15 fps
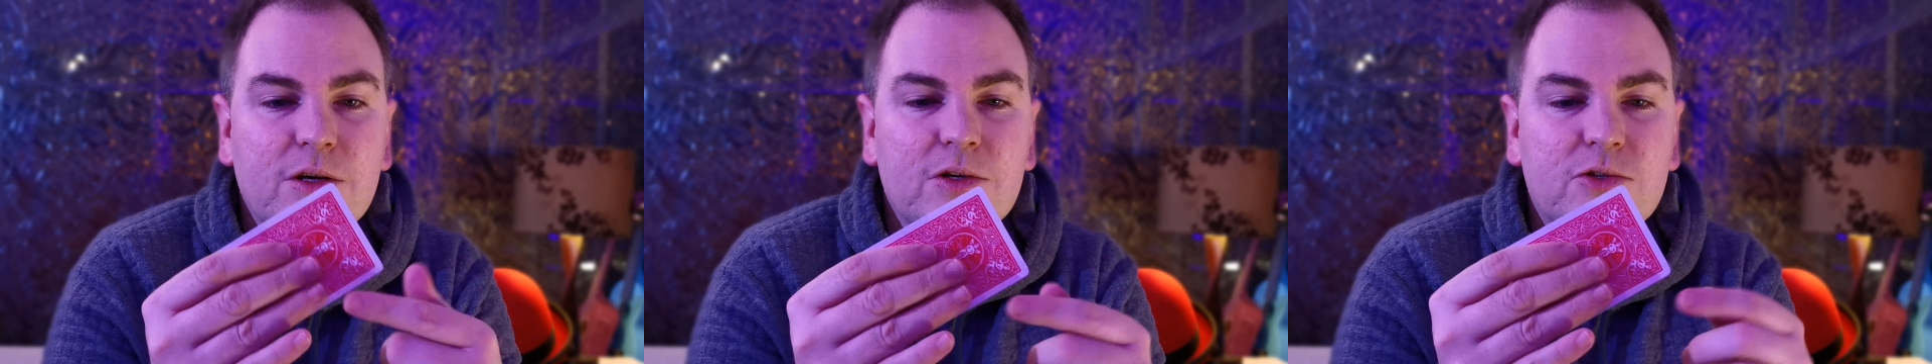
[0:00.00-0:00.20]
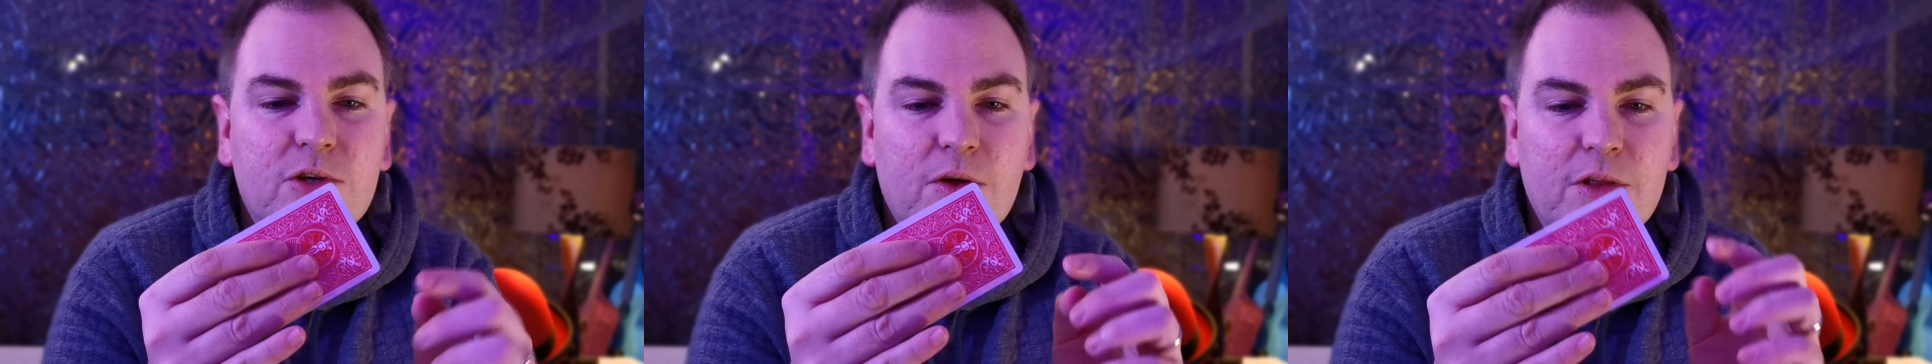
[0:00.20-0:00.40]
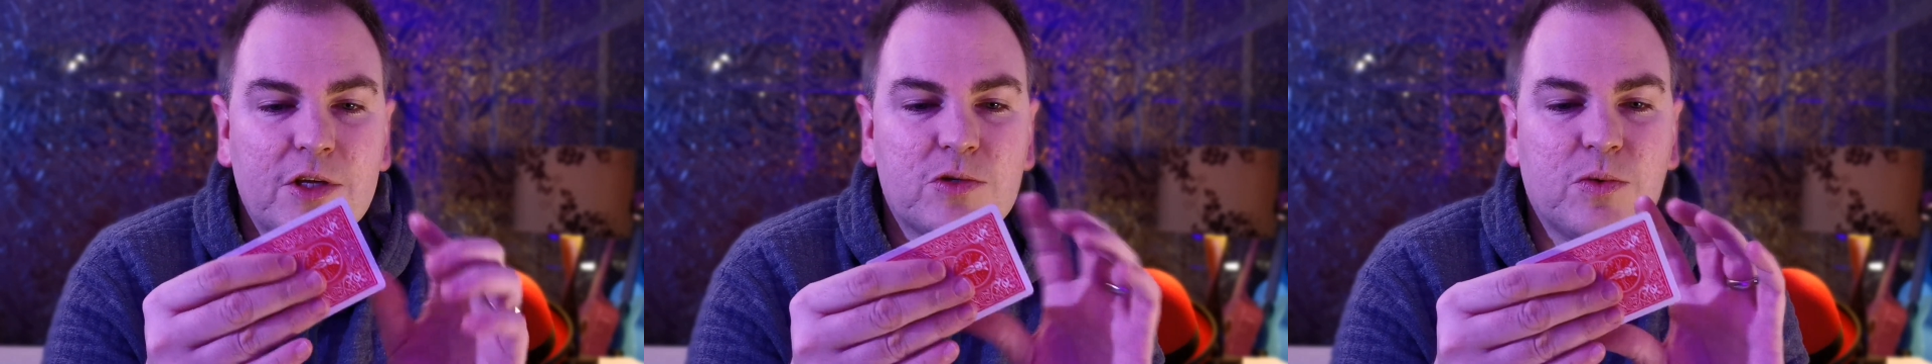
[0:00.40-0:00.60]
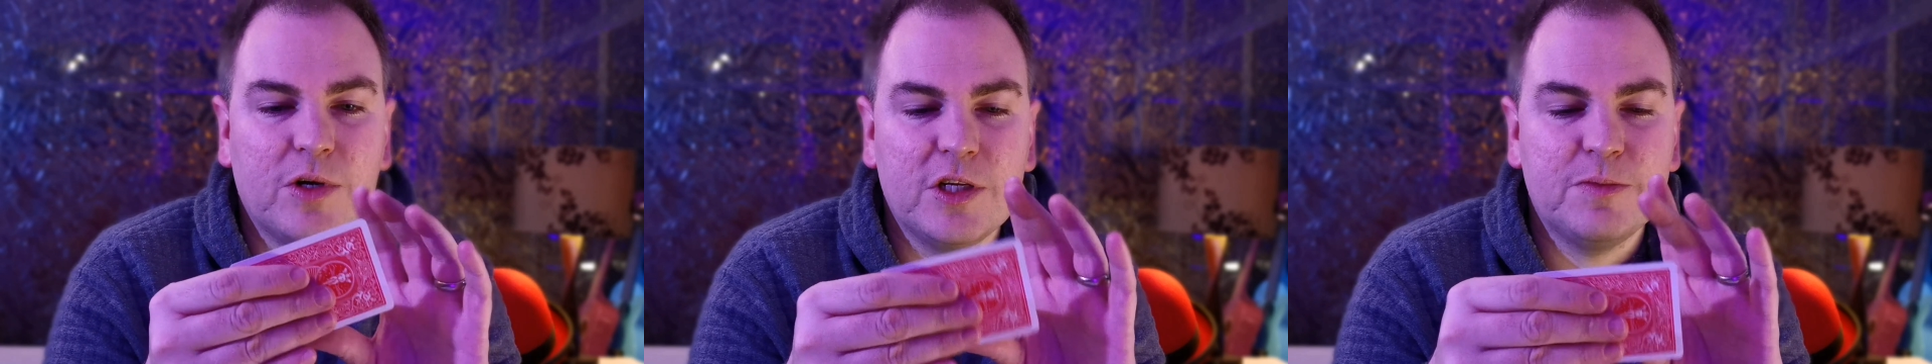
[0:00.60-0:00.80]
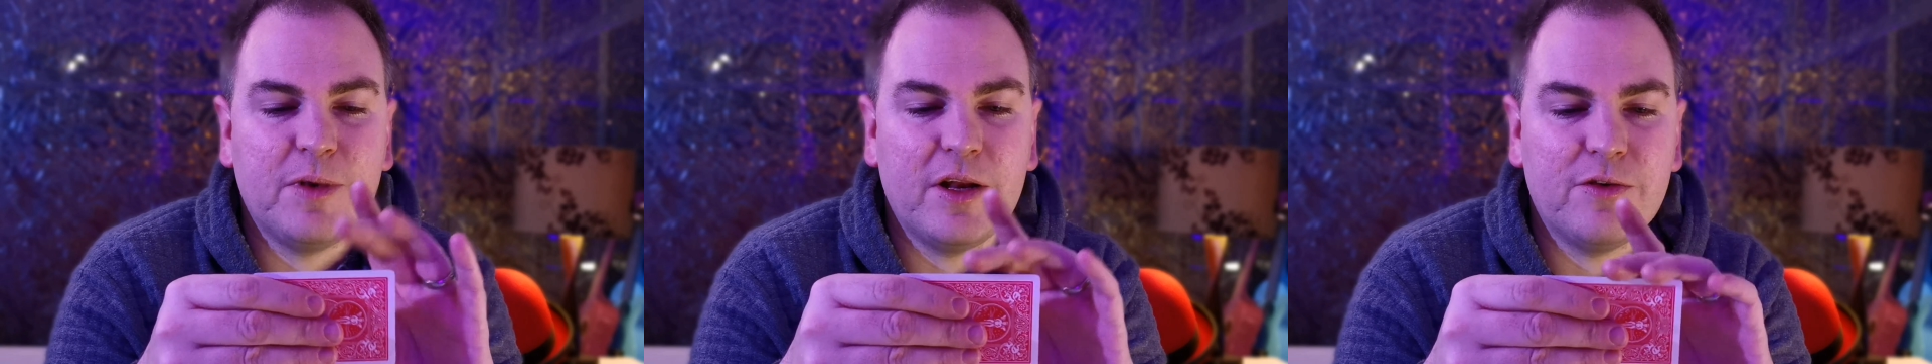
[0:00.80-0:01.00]
So this
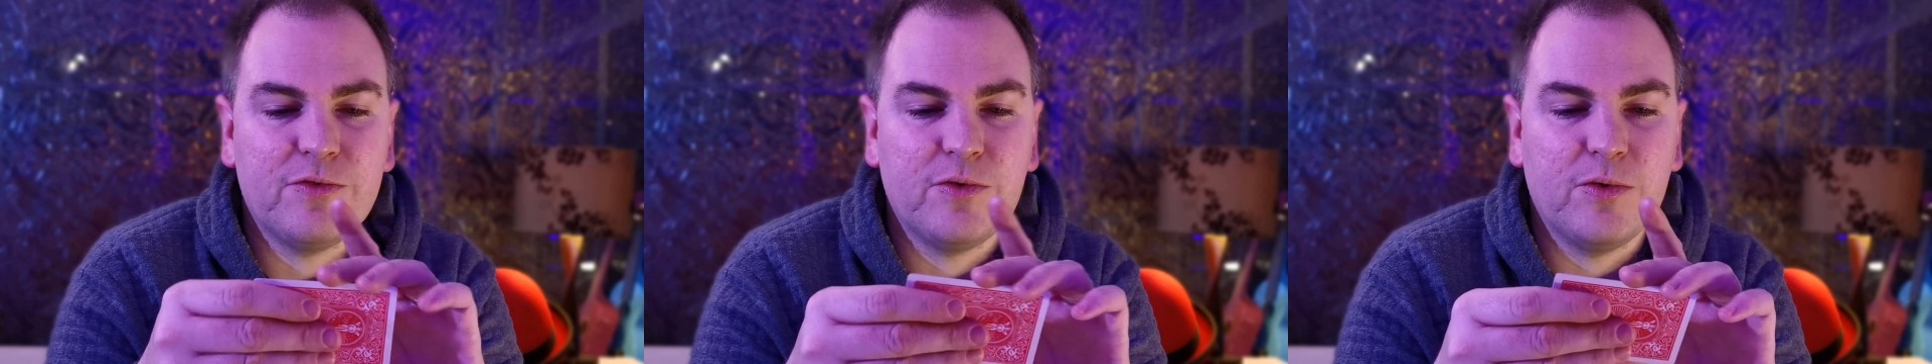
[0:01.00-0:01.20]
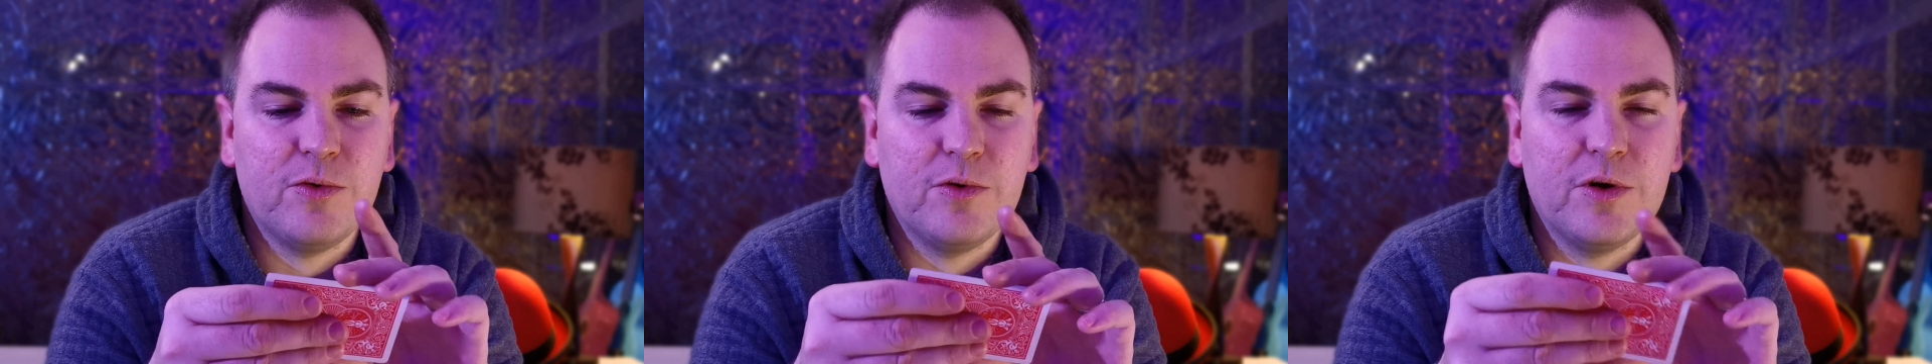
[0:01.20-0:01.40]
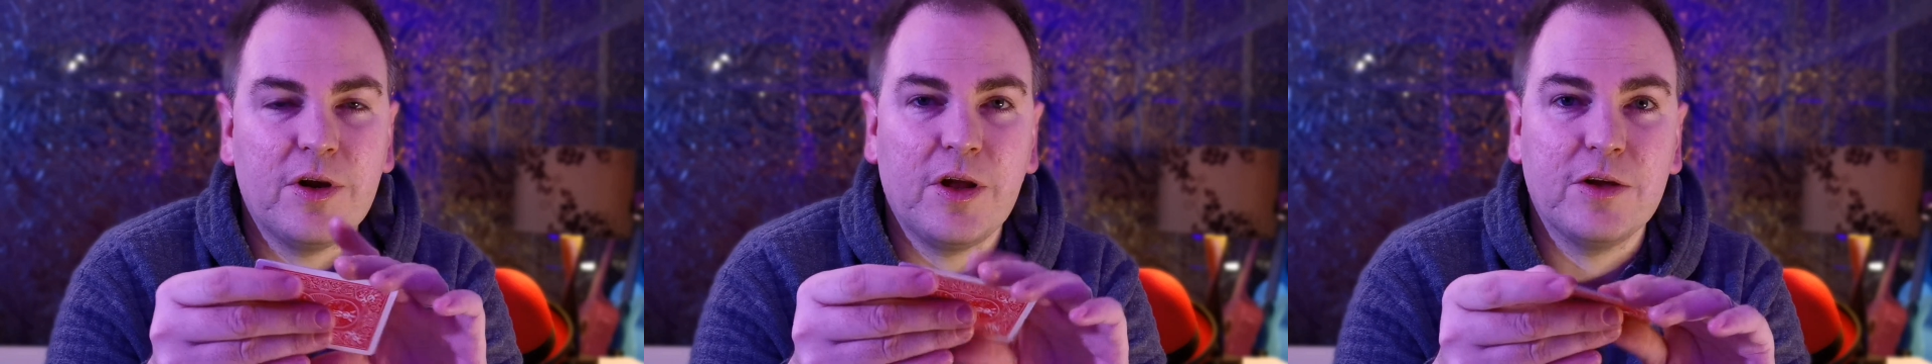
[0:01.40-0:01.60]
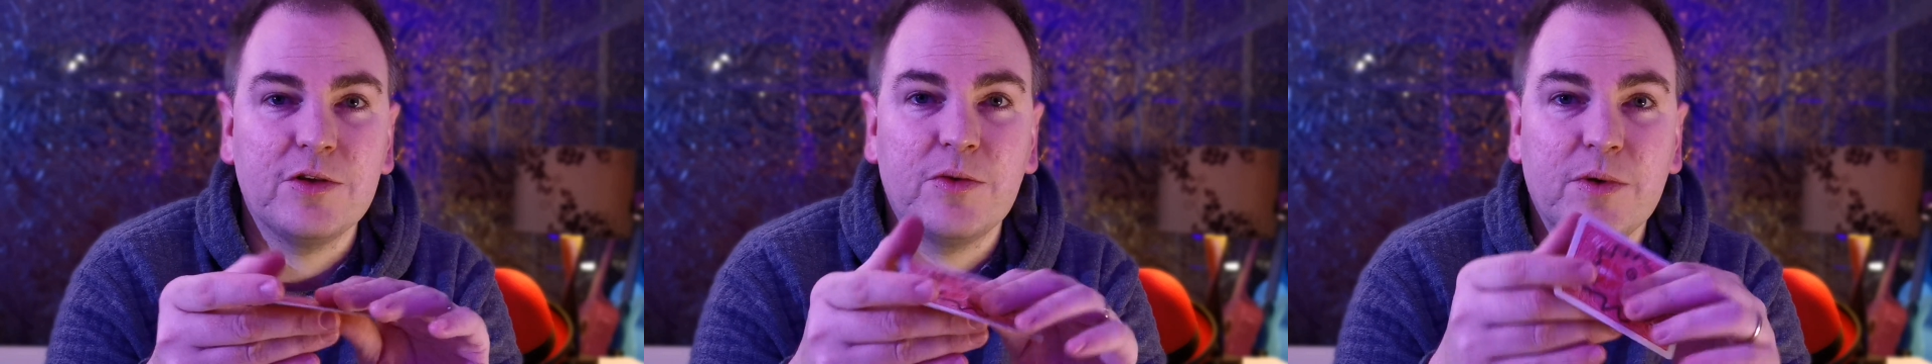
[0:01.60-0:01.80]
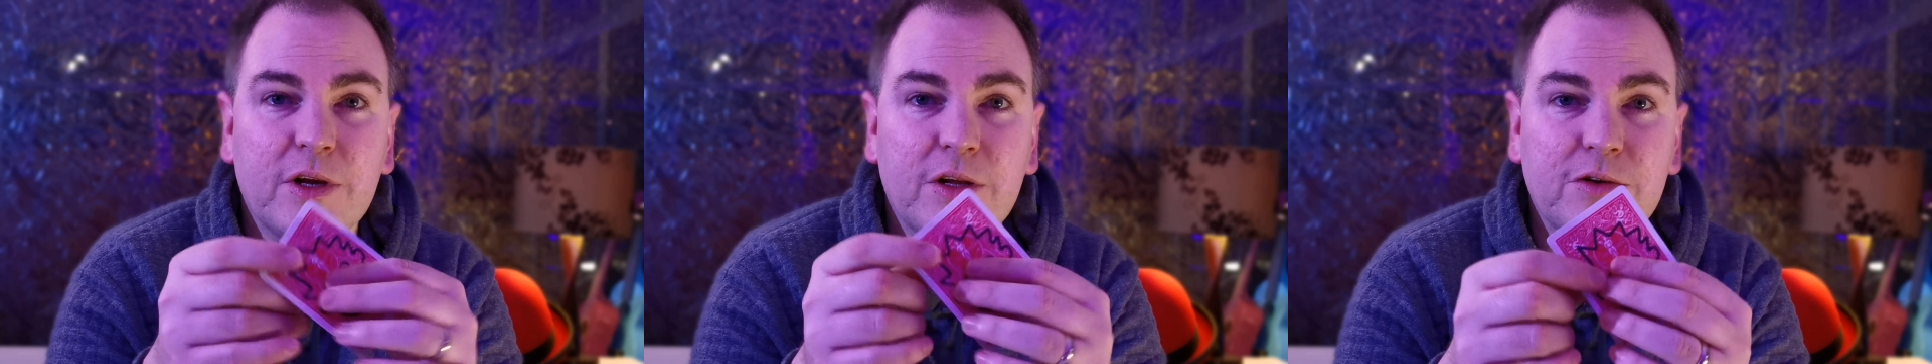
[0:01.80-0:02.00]
one is better for
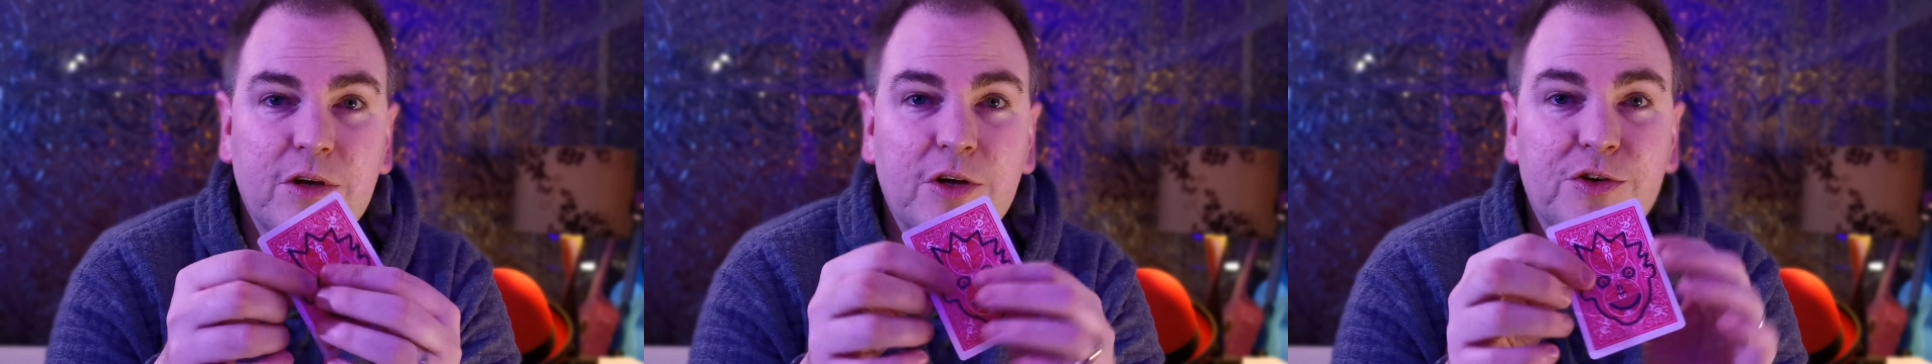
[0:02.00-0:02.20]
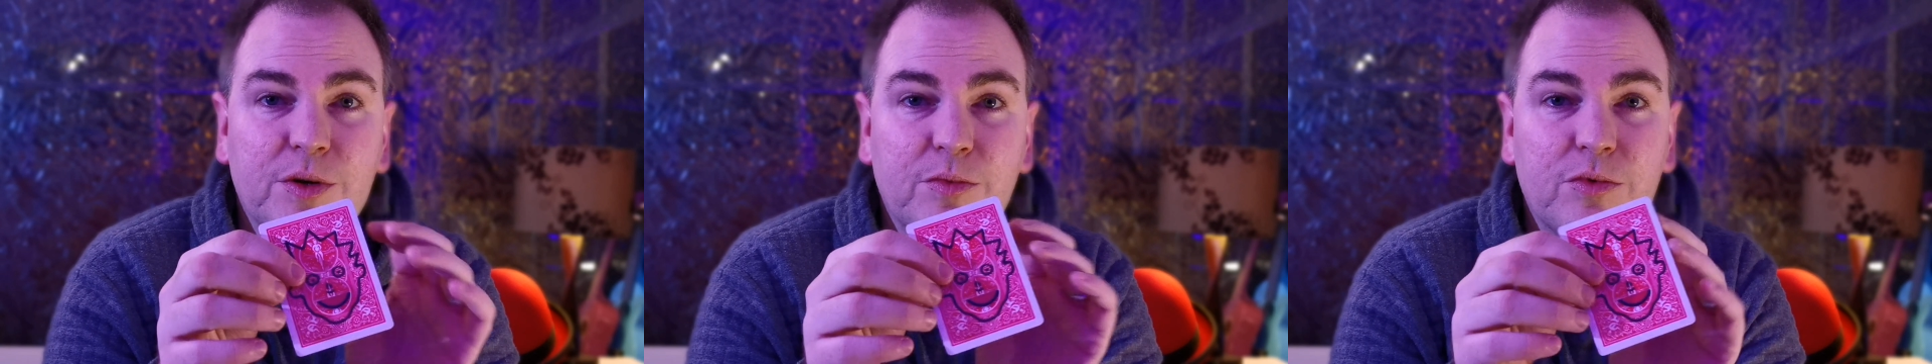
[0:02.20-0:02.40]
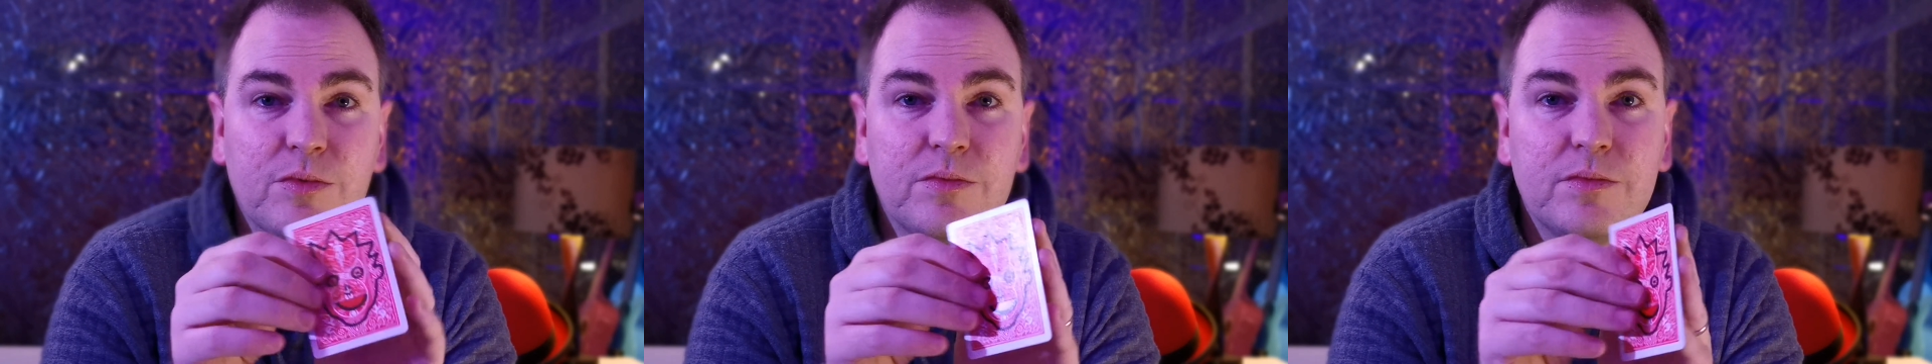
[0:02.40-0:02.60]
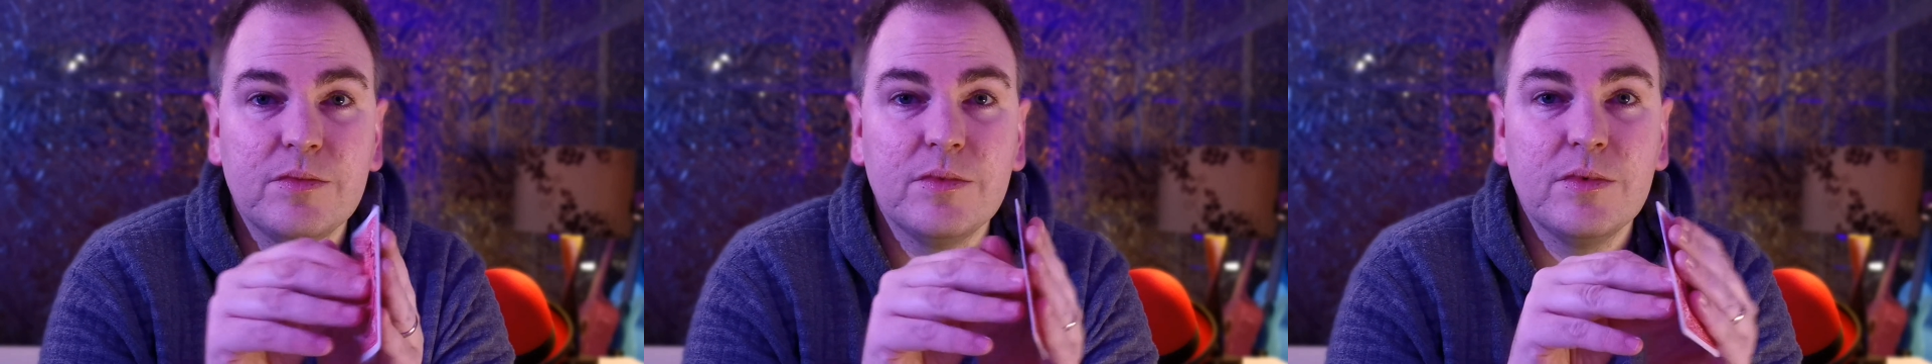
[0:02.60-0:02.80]
like doing a double